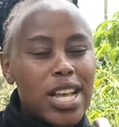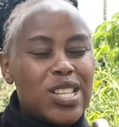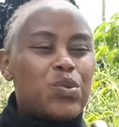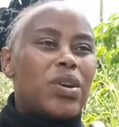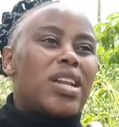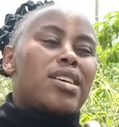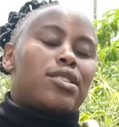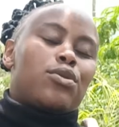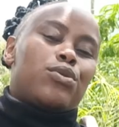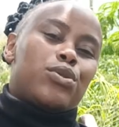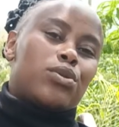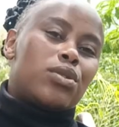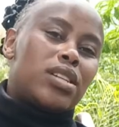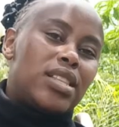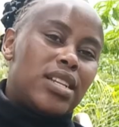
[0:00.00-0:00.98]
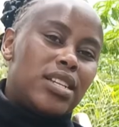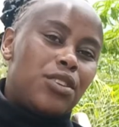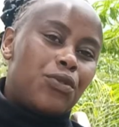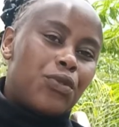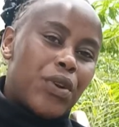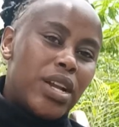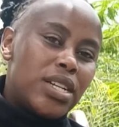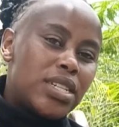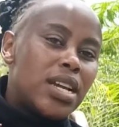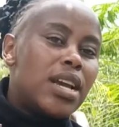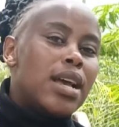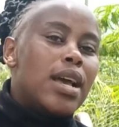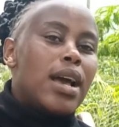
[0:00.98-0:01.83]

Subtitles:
as well as consult the different